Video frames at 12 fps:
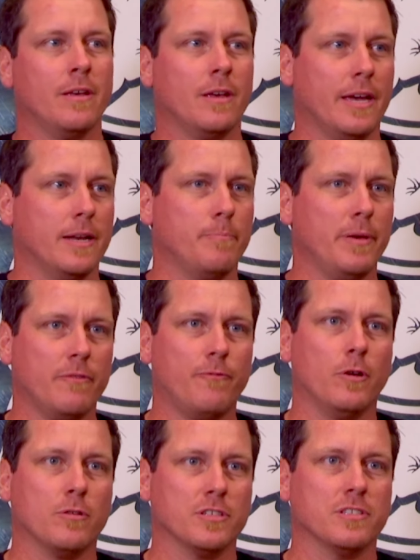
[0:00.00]
And a big
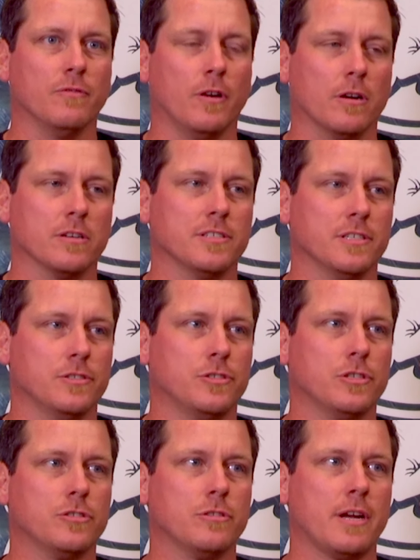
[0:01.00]
focus of ours is
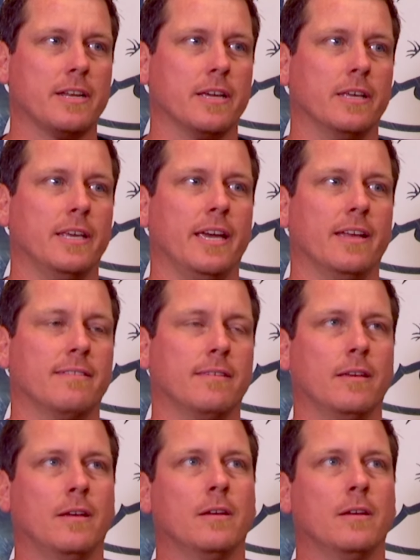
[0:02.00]
just trying to get